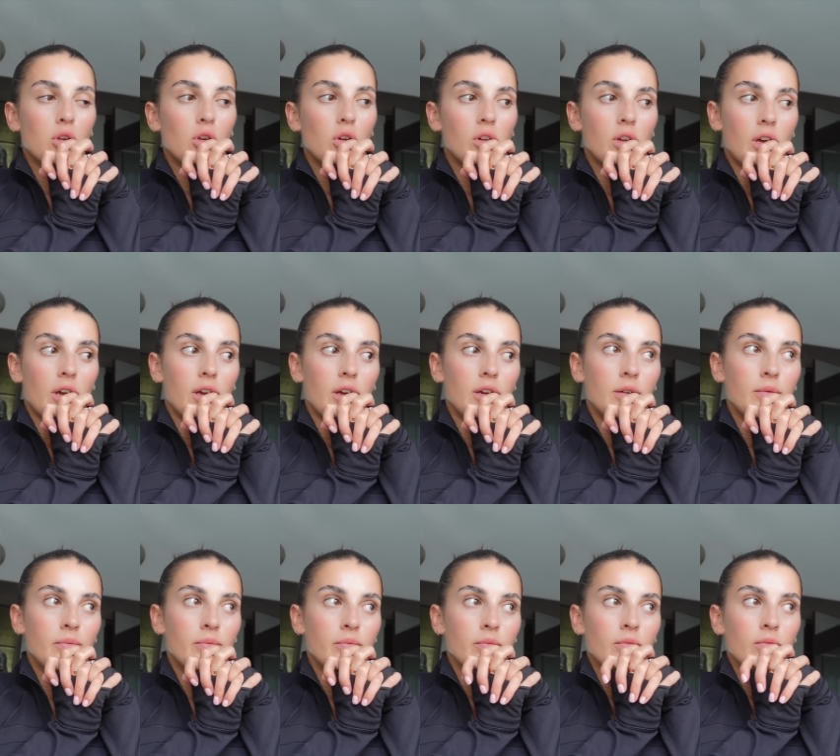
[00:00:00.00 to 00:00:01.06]
gonna
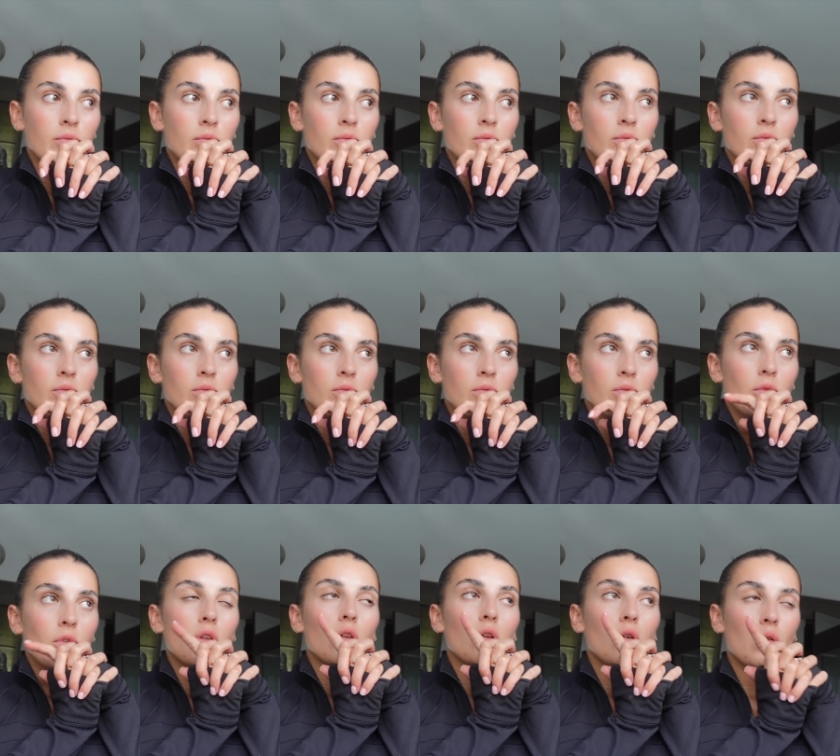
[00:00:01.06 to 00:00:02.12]

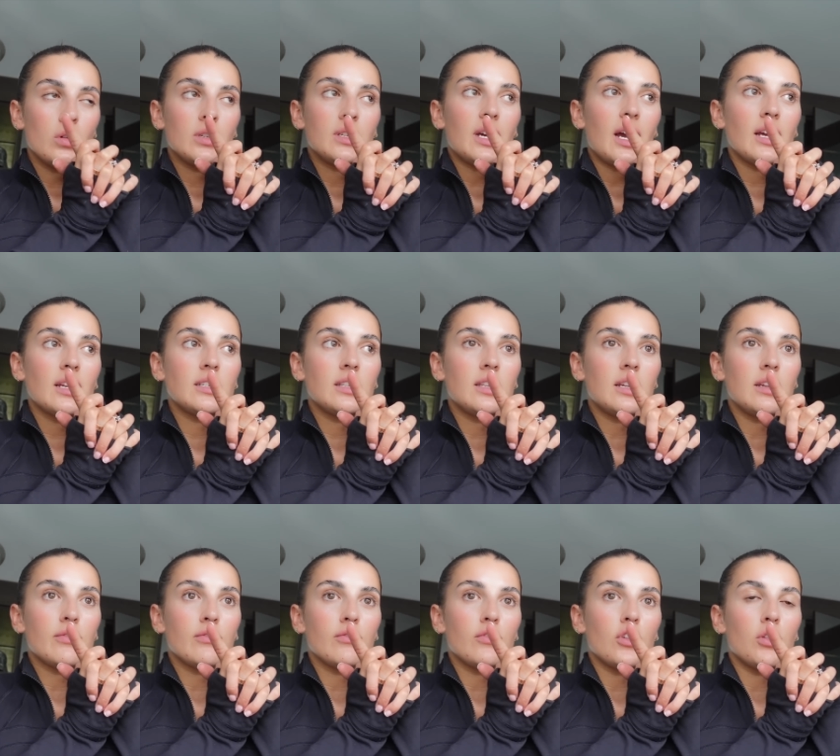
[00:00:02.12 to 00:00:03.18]
go and tidy the
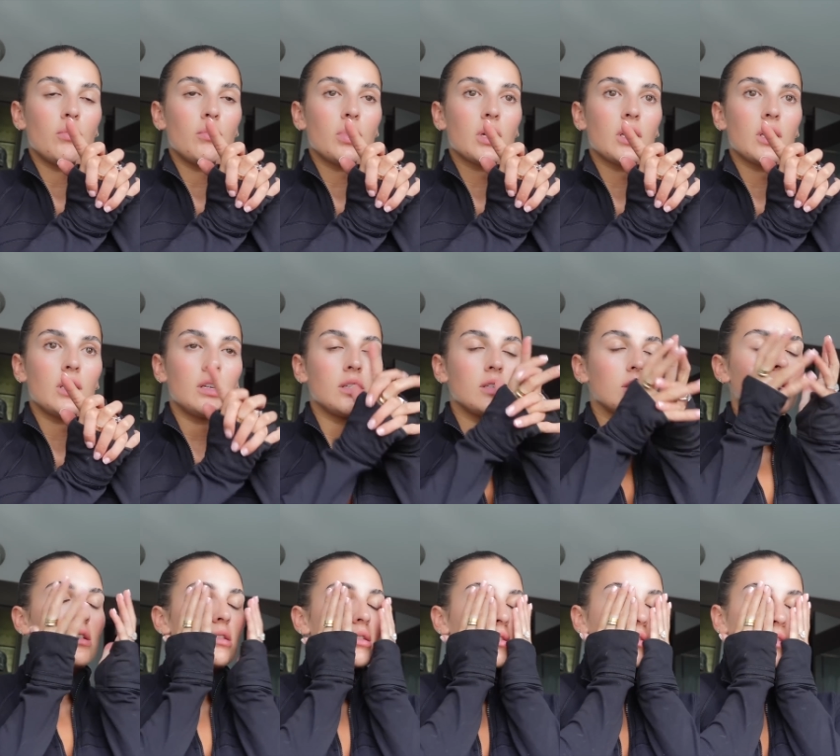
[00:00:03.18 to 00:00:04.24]
living room because
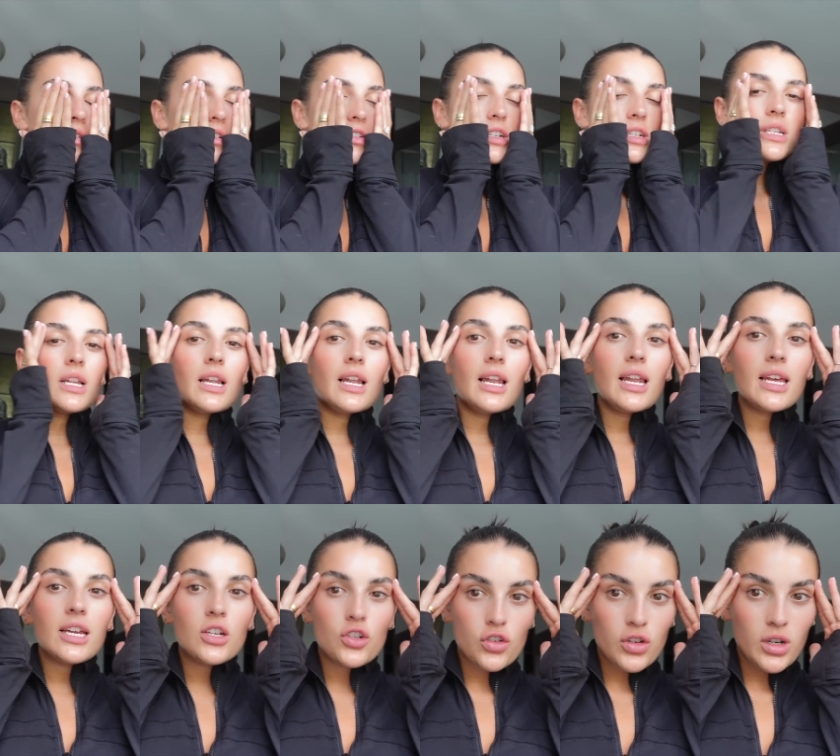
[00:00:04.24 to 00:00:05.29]
there is
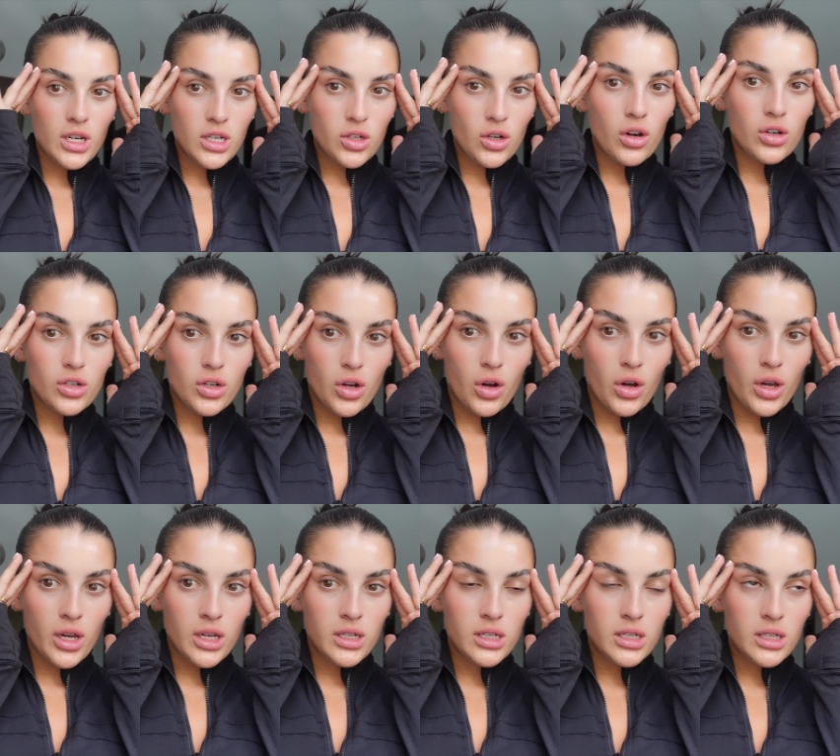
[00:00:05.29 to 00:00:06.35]
literally dog
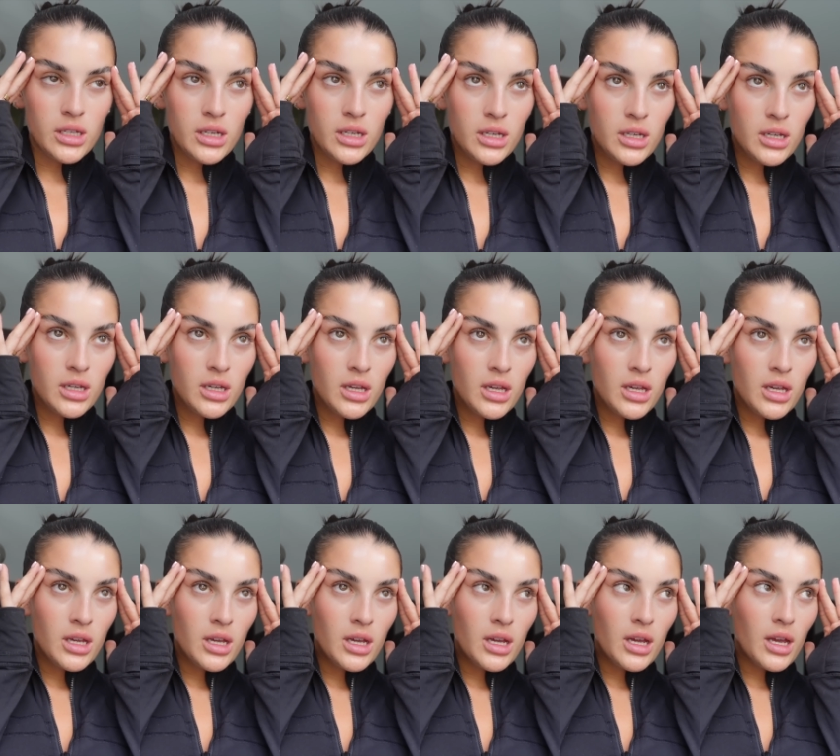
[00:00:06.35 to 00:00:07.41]
toys
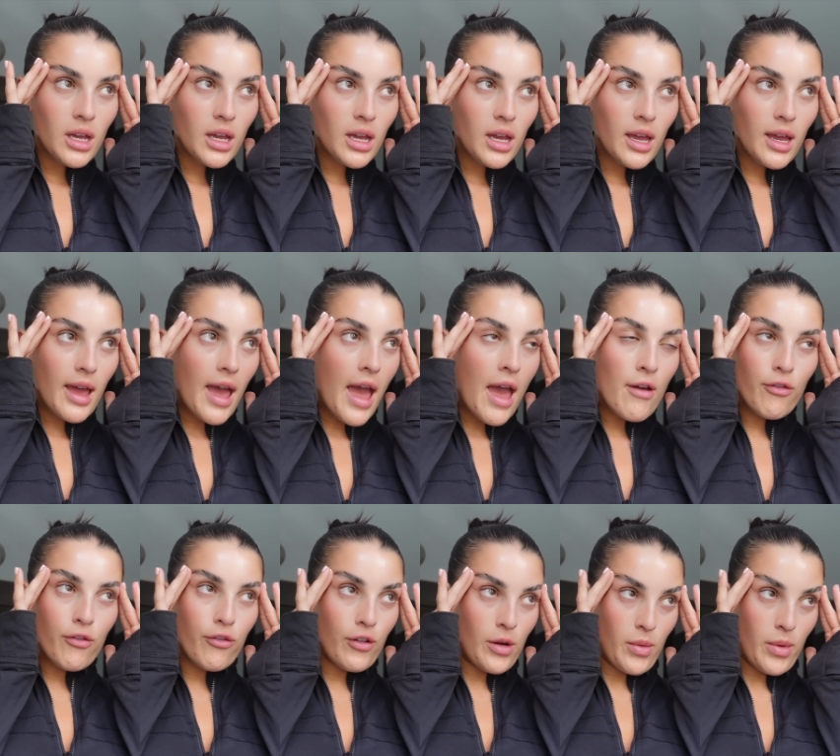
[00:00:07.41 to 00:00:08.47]

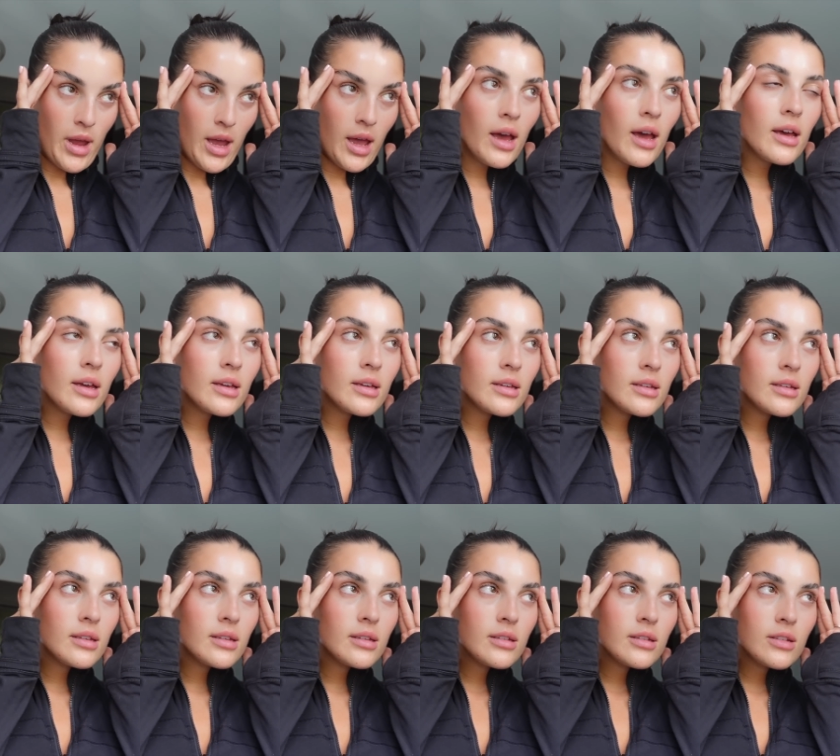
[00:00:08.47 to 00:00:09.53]
everywhere,
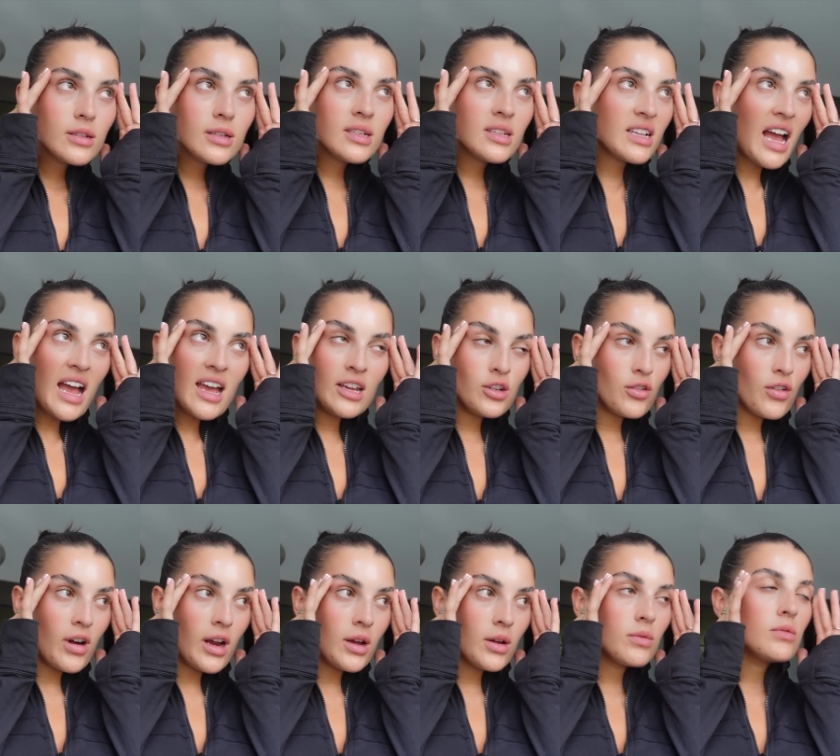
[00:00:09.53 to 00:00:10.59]
scattered
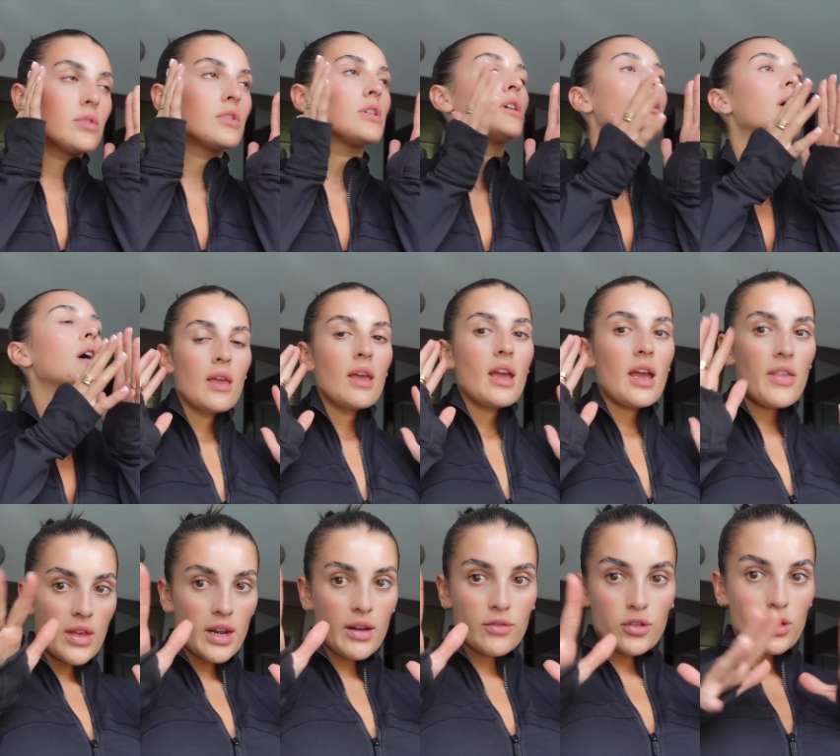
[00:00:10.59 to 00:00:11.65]
around. And
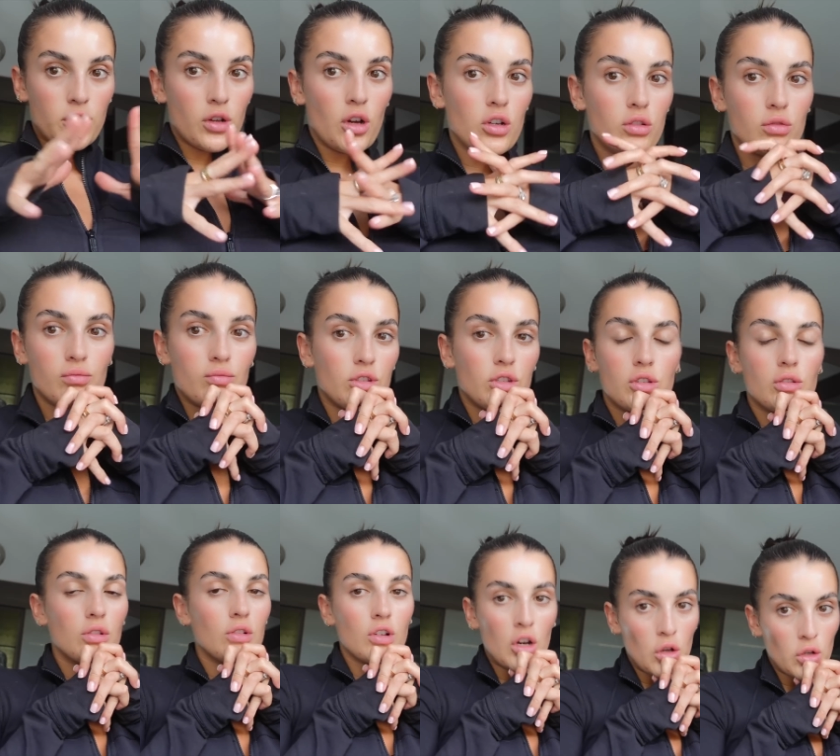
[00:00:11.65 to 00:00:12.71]
then I've just got
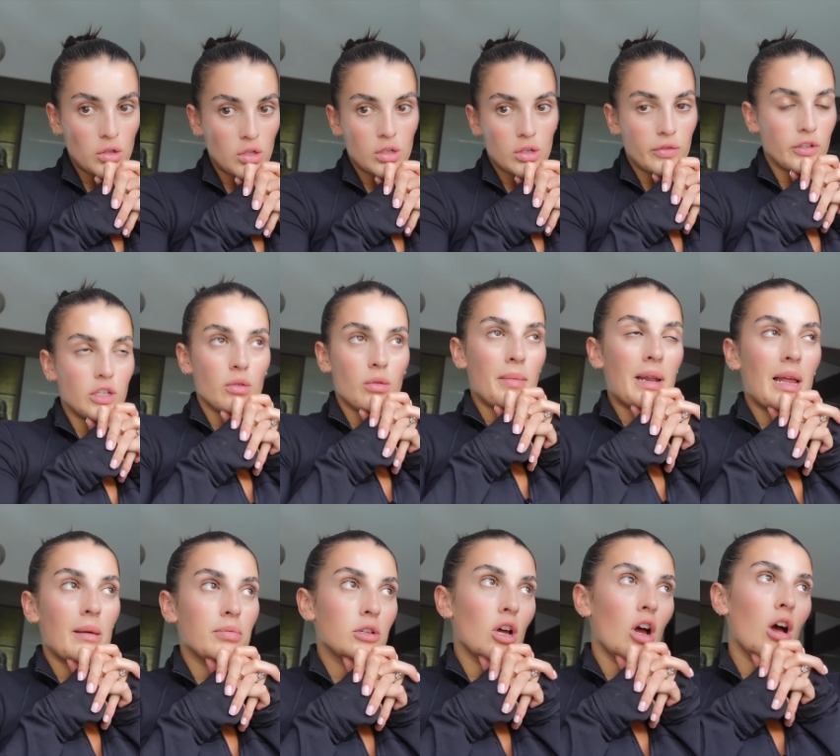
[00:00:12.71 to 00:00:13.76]
loads of stuff to do on my
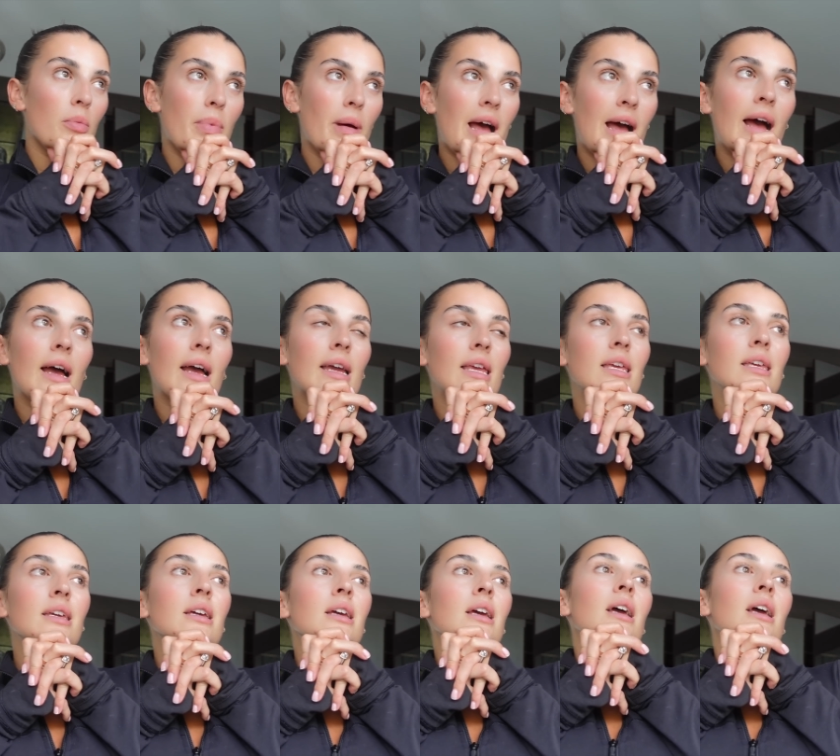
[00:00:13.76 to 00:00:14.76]
laptop. I